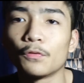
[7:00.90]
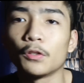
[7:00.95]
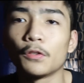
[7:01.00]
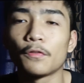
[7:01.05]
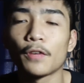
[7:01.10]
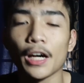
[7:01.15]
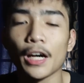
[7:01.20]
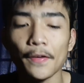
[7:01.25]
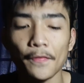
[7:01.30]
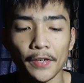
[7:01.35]
for
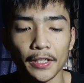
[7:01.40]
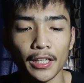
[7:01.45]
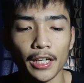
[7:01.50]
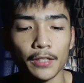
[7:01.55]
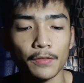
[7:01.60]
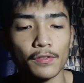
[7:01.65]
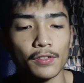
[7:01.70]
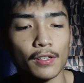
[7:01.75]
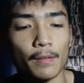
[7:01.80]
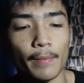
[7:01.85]
5A, I
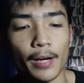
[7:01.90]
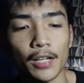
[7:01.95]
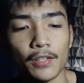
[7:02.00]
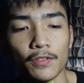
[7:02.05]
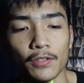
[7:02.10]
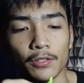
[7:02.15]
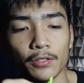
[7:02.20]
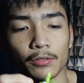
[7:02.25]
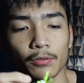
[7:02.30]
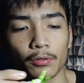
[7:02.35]
use the
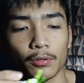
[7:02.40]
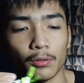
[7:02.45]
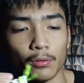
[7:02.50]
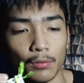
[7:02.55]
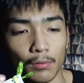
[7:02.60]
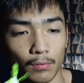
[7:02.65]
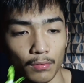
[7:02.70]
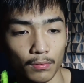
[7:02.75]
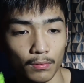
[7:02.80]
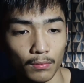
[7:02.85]
Magic
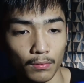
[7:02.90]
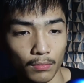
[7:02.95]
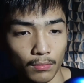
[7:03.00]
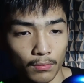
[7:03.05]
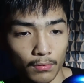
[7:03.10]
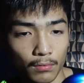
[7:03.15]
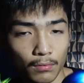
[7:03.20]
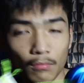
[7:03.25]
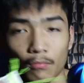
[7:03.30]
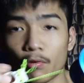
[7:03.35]
Yo-Yo
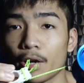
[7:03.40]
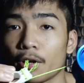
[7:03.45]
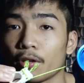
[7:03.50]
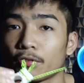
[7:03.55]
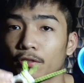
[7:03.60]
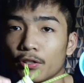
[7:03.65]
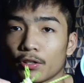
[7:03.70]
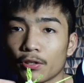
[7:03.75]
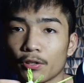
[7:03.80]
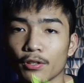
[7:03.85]
Wild
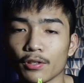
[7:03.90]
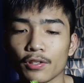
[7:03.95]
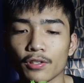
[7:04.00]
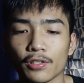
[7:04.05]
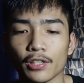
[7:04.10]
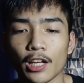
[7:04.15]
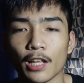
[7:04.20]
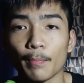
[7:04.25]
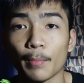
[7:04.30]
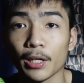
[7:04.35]
3
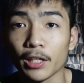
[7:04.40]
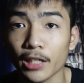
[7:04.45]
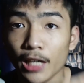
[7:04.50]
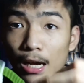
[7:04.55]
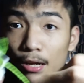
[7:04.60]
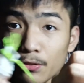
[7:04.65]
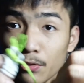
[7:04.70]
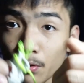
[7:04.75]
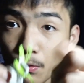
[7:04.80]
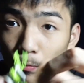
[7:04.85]
Hz, and my
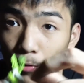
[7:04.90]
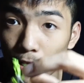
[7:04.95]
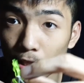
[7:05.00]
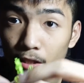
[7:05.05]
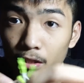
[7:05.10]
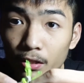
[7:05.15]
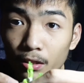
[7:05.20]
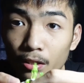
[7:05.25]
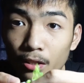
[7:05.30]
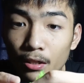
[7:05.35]
counter
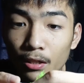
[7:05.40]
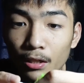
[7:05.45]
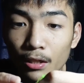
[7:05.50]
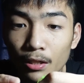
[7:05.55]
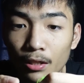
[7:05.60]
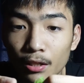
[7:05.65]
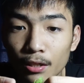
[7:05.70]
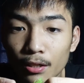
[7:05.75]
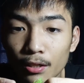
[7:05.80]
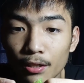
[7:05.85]
ray
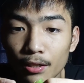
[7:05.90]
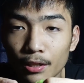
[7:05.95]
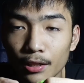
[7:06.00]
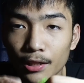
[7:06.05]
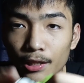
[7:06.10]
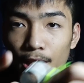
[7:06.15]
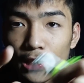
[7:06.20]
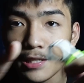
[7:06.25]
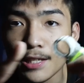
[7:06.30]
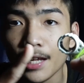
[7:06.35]

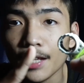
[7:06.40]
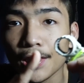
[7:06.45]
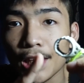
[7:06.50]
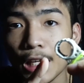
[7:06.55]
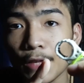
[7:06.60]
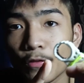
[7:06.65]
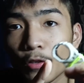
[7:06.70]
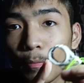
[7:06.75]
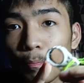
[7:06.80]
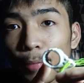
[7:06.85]
is that
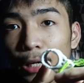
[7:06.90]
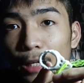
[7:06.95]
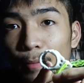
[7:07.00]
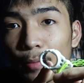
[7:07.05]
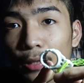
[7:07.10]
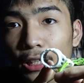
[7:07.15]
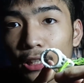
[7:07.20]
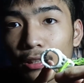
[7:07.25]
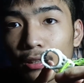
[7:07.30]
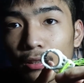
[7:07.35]
thing from
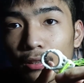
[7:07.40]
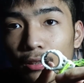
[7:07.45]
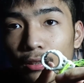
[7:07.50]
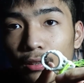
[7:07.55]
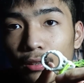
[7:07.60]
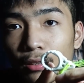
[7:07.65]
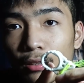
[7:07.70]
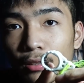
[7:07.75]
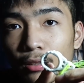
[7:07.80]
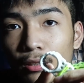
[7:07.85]

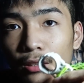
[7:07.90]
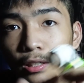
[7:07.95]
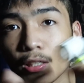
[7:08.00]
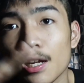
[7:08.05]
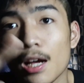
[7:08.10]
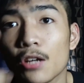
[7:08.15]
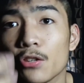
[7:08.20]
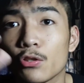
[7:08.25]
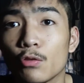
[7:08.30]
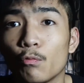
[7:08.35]
Beyblade. It
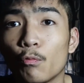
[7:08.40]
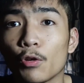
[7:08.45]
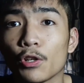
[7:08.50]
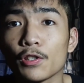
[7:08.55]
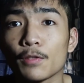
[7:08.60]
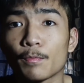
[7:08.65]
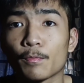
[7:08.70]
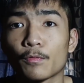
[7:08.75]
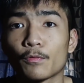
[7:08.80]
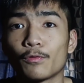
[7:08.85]
actually
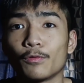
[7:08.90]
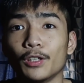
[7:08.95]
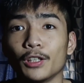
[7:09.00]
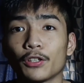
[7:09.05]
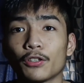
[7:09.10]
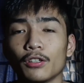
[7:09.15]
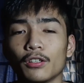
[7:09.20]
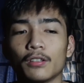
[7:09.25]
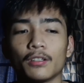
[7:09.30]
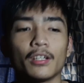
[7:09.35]
works really
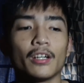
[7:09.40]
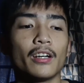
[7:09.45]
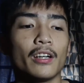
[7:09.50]
good.